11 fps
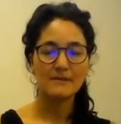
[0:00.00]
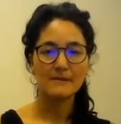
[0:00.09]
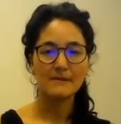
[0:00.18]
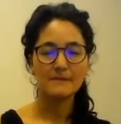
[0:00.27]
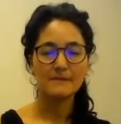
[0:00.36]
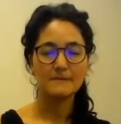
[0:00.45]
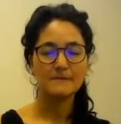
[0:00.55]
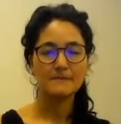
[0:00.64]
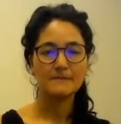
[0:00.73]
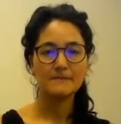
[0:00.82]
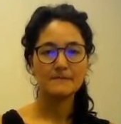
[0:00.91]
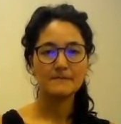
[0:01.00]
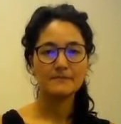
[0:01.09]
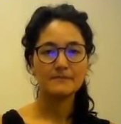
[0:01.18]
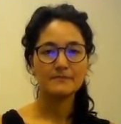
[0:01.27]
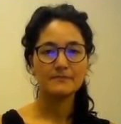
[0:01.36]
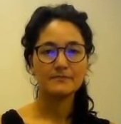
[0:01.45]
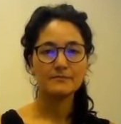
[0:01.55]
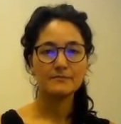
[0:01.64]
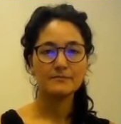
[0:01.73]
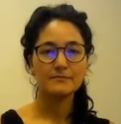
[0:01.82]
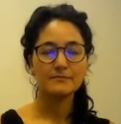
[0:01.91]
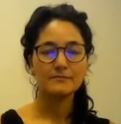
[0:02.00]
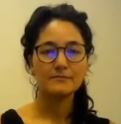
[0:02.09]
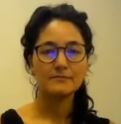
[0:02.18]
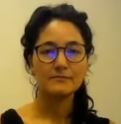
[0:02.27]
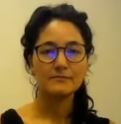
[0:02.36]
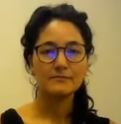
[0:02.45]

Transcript: (no one is talking)